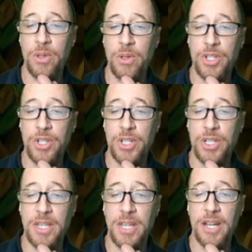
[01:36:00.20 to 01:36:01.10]
just
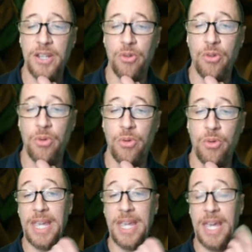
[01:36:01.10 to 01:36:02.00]
attack the queen
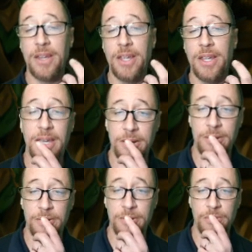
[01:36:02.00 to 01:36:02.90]
again. And
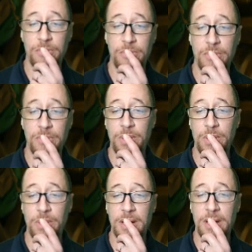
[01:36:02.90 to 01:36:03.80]
now the
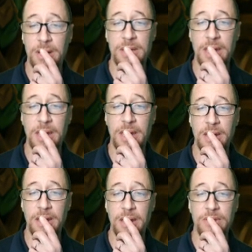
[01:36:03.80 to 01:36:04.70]
queen does have
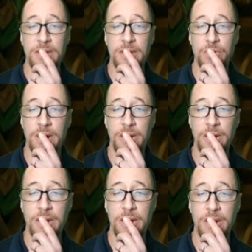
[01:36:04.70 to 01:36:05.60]
this square,
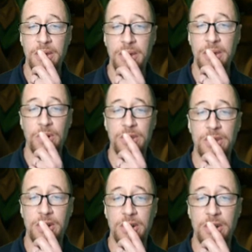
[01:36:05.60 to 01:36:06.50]
which
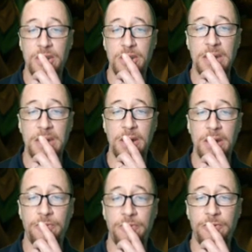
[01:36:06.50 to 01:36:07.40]
starts making me hope
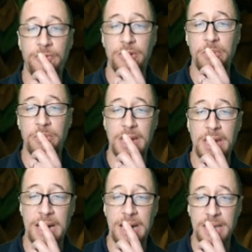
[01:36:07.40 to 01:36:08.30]
for double
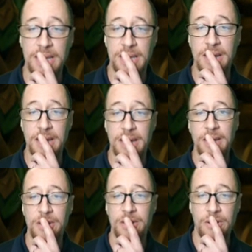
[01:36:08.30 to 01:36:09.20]
attacks again.
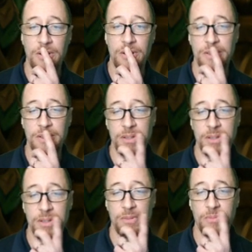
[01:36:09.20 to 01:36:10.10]
So, I've
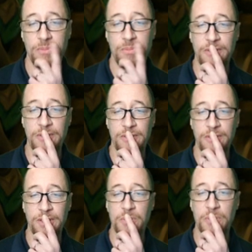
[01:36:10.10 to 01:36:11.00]
got to look for those.
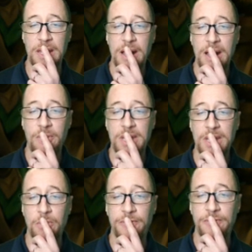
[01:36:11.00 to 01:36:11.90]
But I want to get
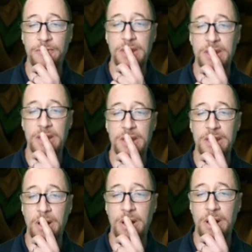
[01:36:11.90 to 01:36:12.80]
him off of this
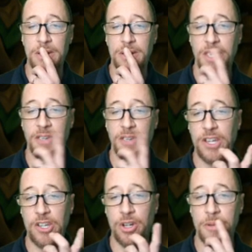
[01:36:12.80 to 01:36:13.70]
pawn if I
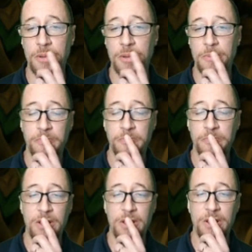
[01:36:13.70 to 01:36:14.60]
could,
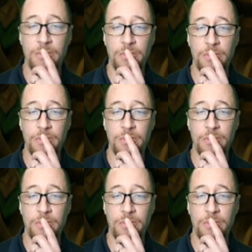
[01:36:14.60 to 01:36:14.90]
because I want to